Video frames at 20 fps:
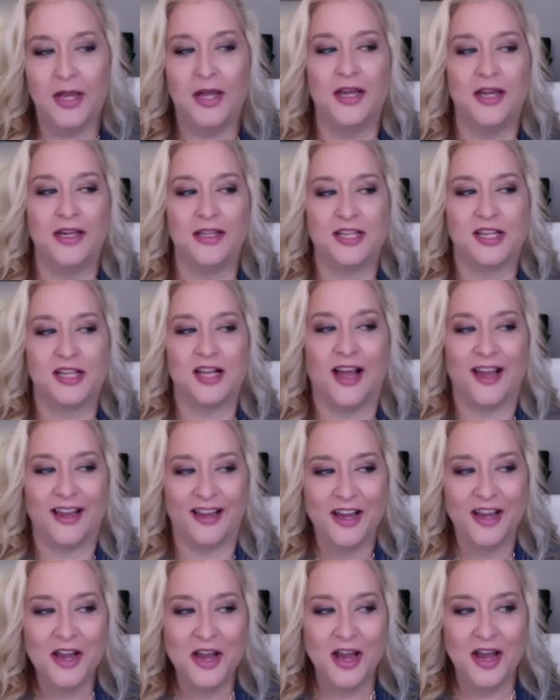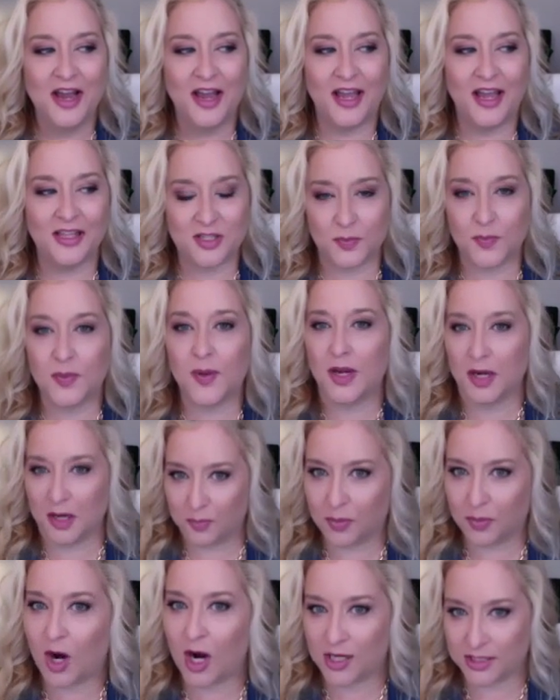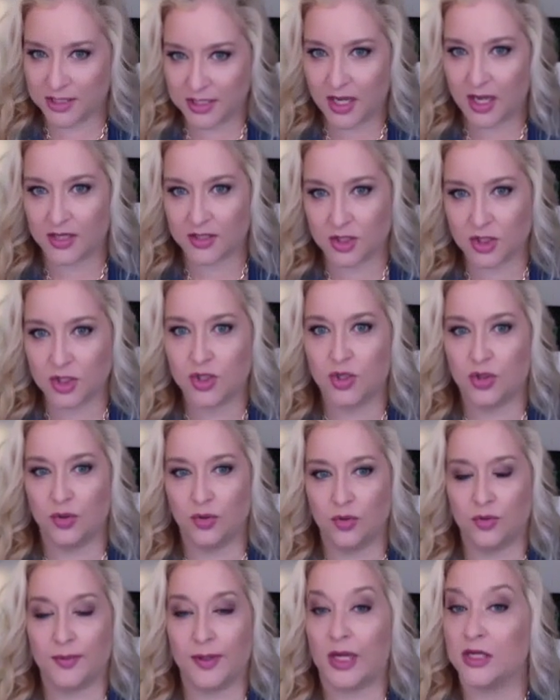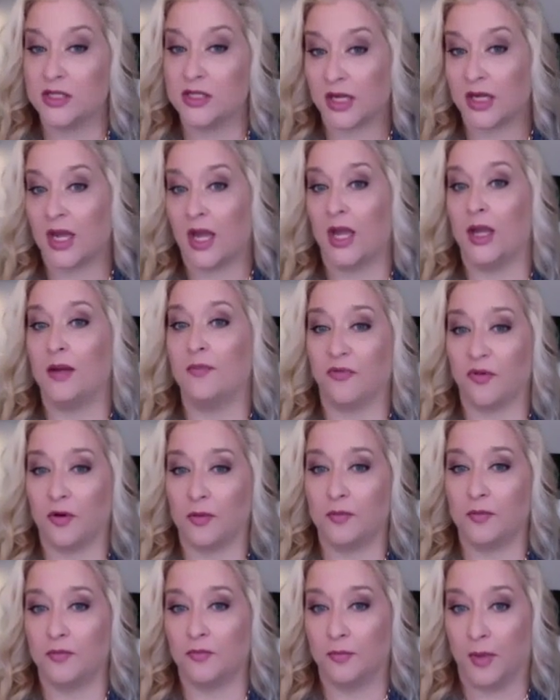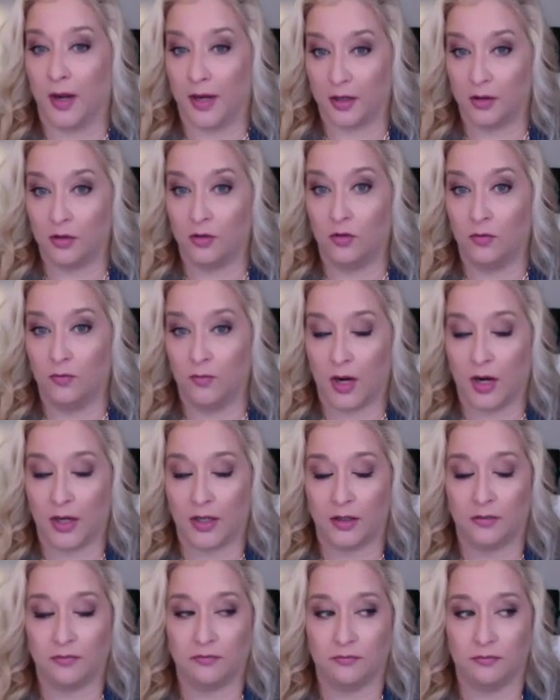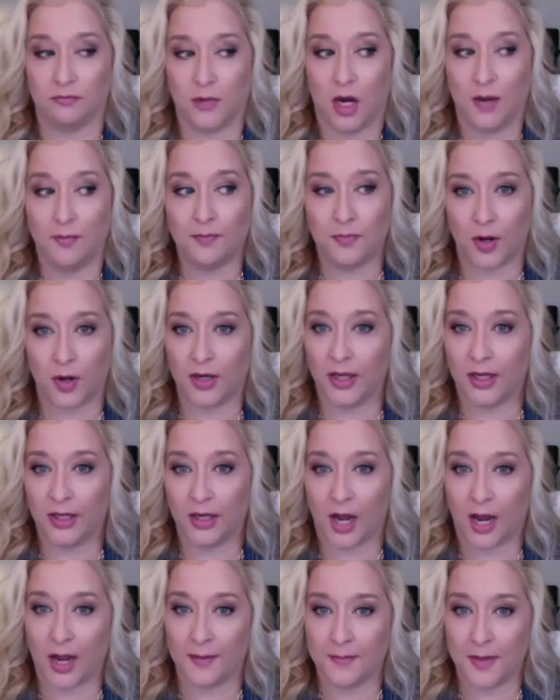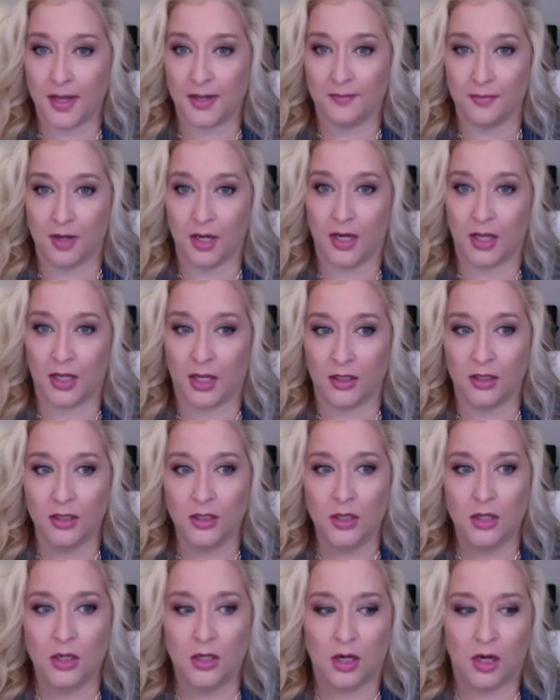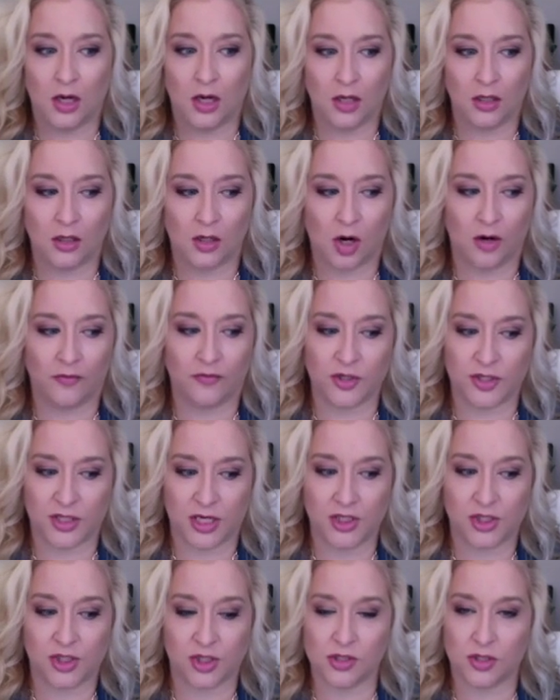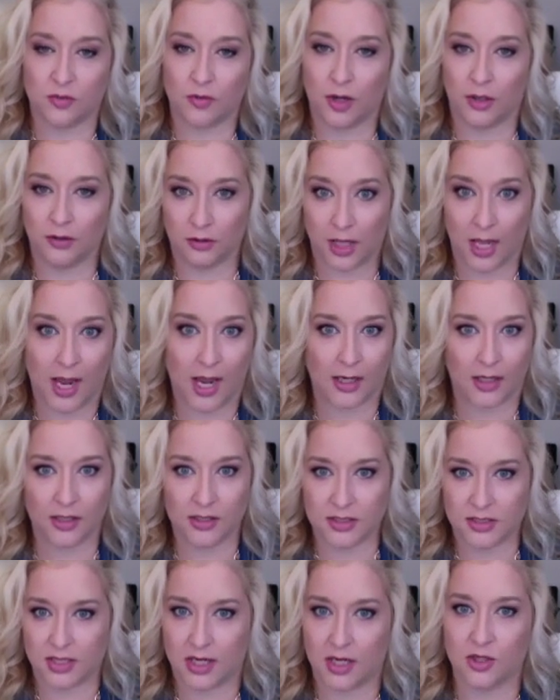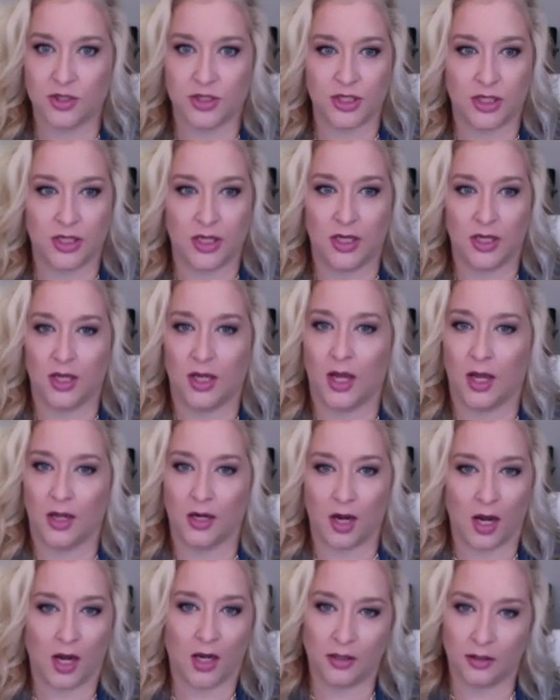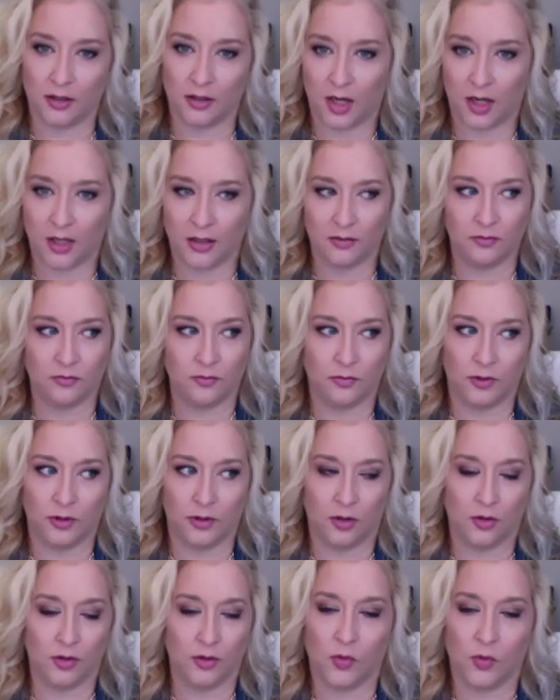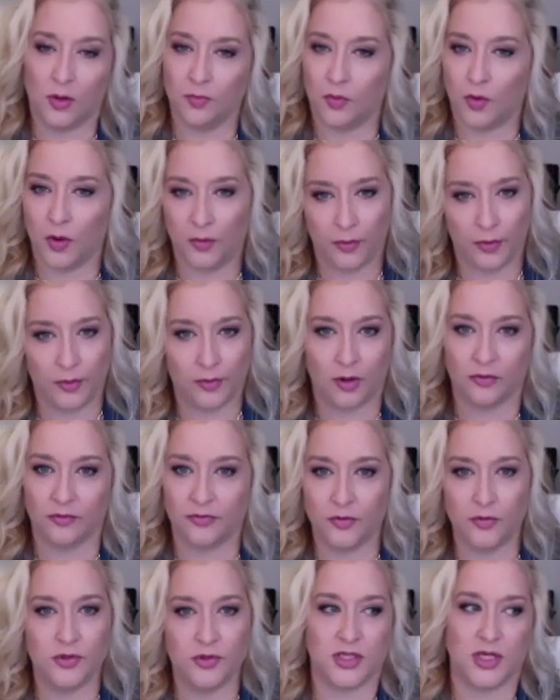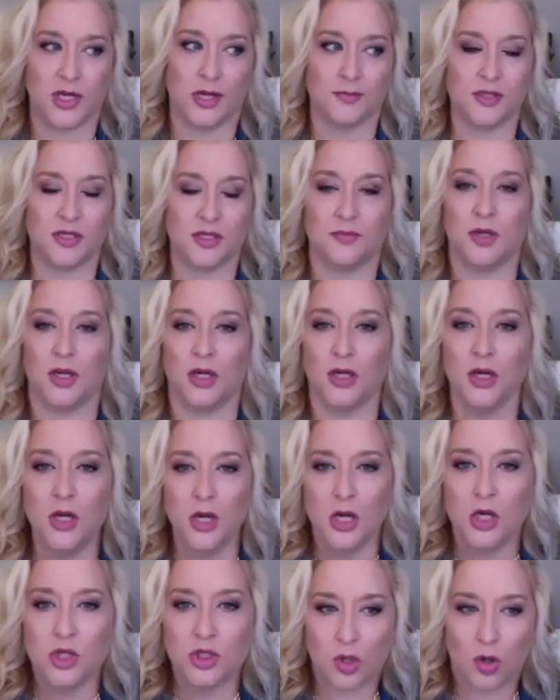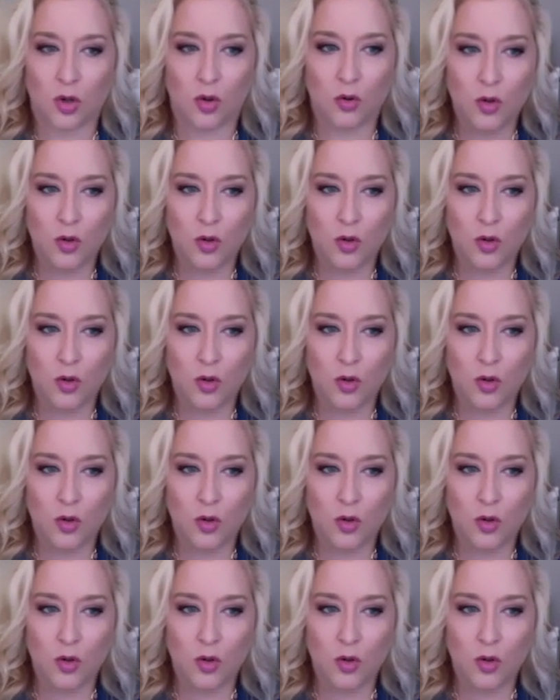it's like, it's been a process to, because I came from my, my upbringing, I made money uh, conversations around lack and scarcity, and I, I, you know, at one point we were on food stamps. I mean, so